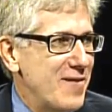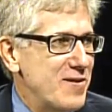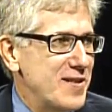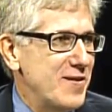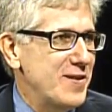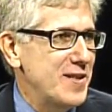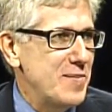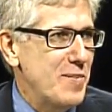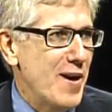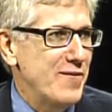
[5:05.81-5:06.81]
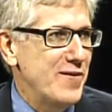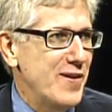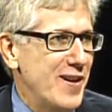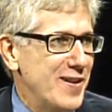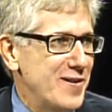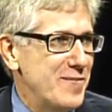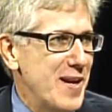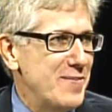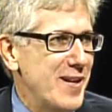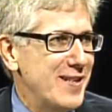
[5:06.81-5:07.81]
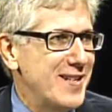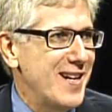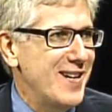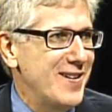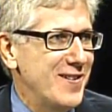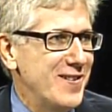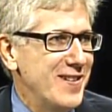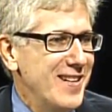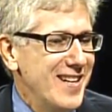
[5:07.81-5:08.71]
I, wish they would say bon vivant or man about town, or